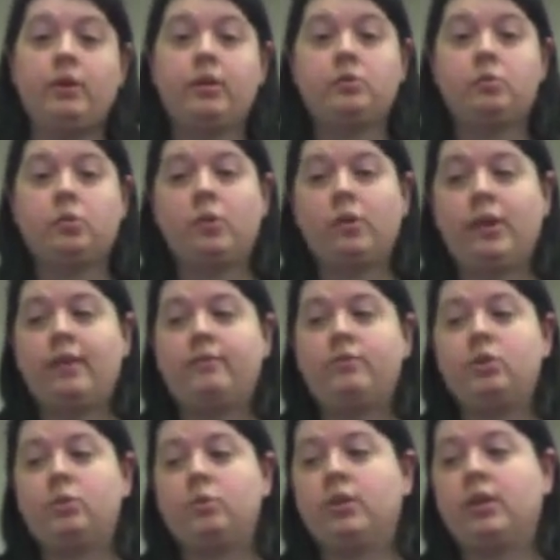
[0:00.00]
because we only have
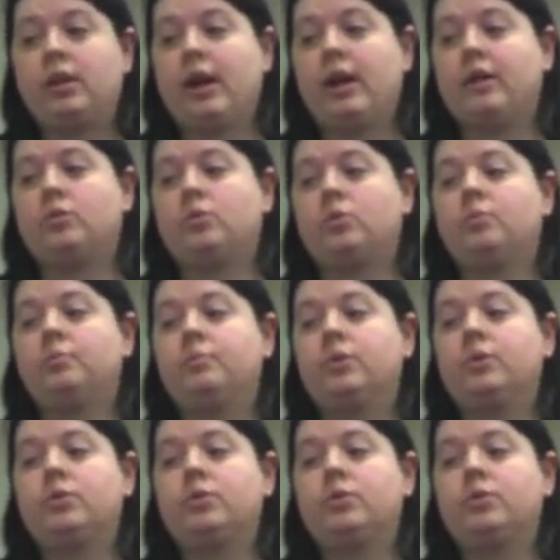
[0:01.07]
2 in the classroom.